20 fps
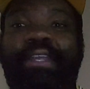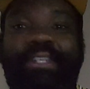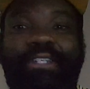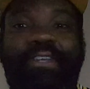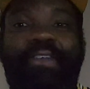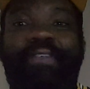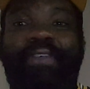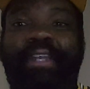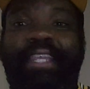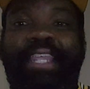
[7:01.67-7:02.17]

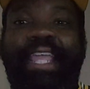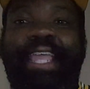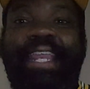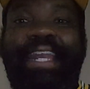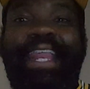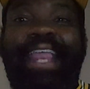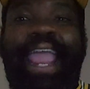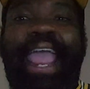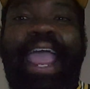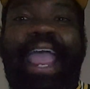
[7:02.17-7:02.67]
deserved a kick
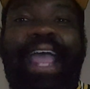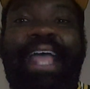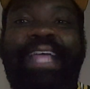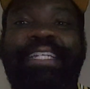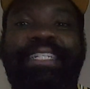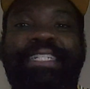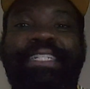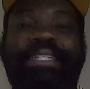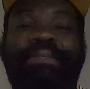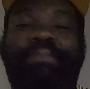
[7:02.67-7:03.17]
in the
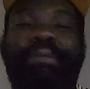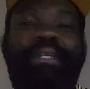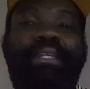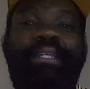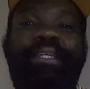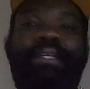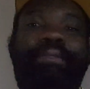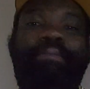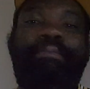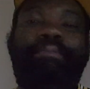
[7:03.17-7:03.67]
ass, but
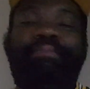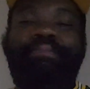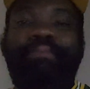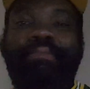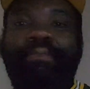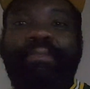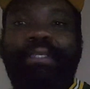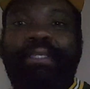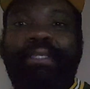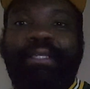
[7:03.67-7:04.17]

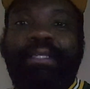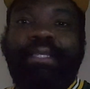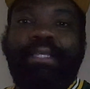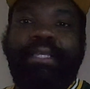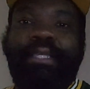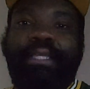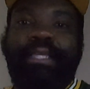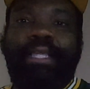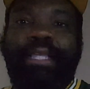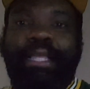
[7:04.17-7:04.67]

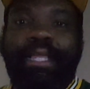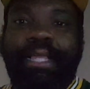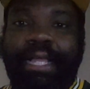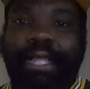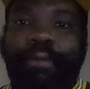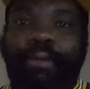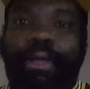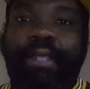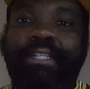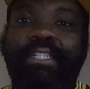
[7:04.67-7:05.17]

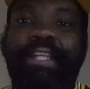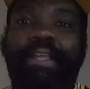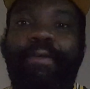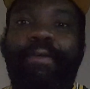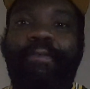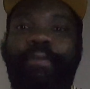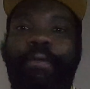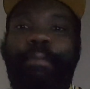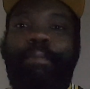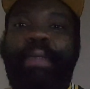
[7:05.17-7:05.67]
I'll
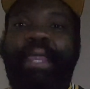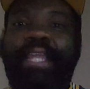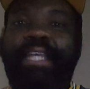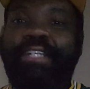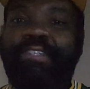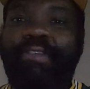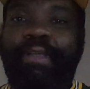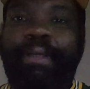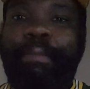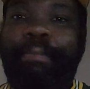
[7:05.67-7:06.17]
settle for a pink
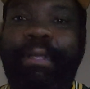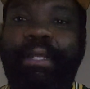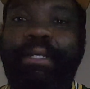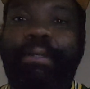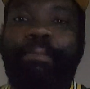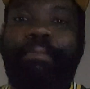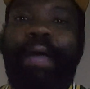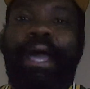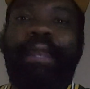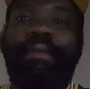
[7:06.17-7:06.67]
slip. But
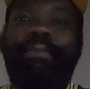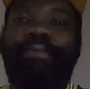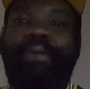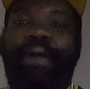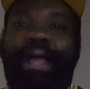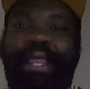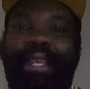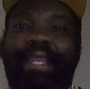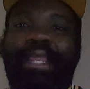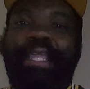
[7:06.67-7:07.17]
the bottom
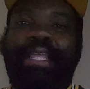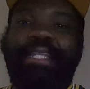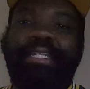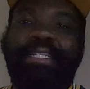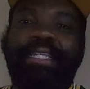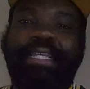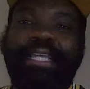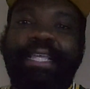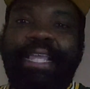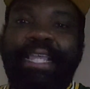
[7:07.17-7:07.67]
line
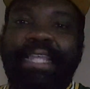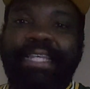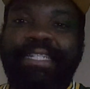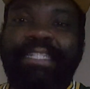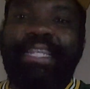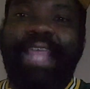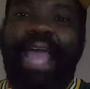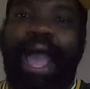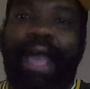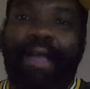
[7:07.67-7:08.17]
is, he's
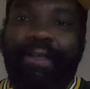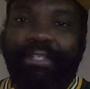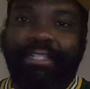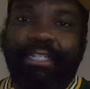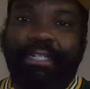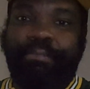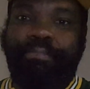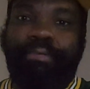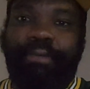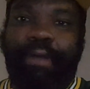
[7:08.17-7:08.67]

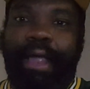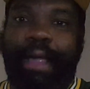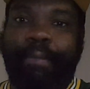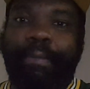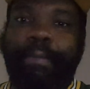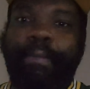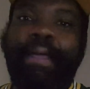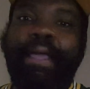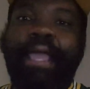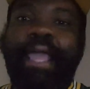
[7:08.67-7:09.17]
Dallas's
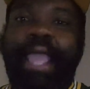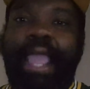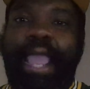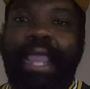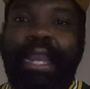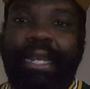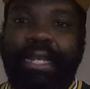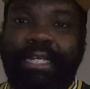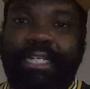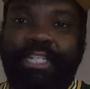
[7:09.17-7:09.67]
problem,
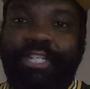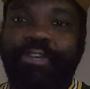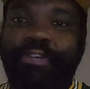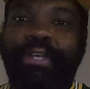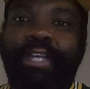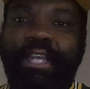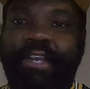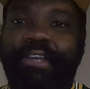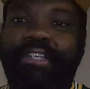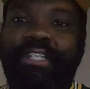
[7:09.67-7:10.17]
and in
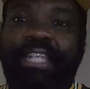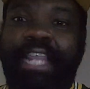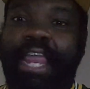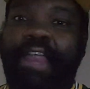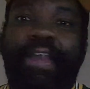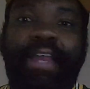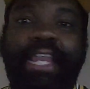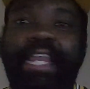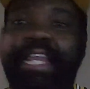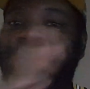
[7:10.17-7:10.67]
2 years
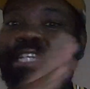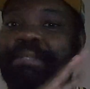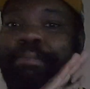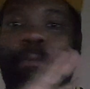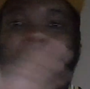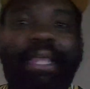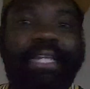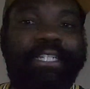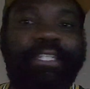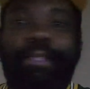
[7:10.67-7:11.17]
there, he has
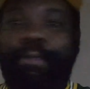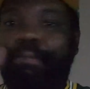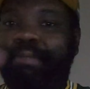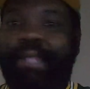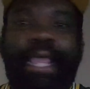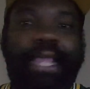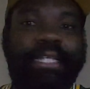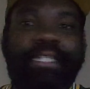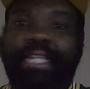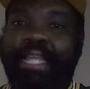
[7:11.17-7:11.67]
messed up
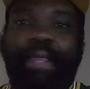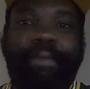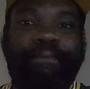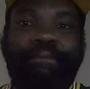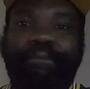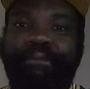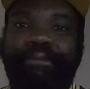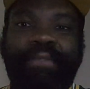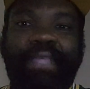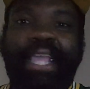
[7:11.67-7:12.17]
that
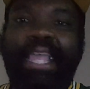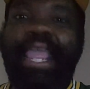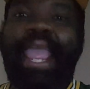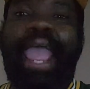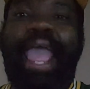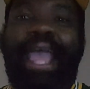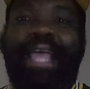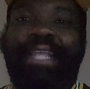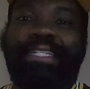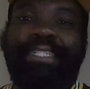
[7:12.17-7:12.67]
team. He
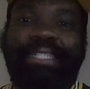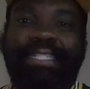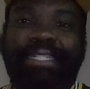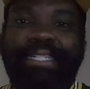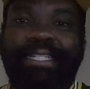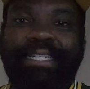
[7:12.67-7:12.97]
has.